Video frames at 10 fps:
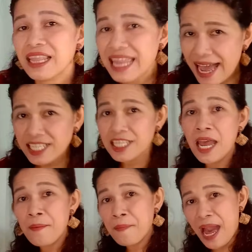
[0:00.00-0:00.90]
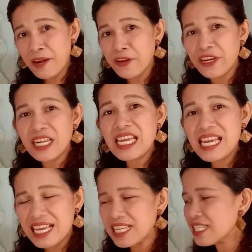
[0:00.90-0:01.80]
last pattern
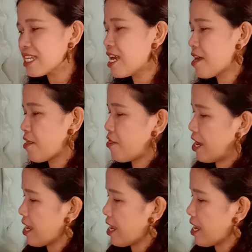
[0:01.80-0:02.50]
is the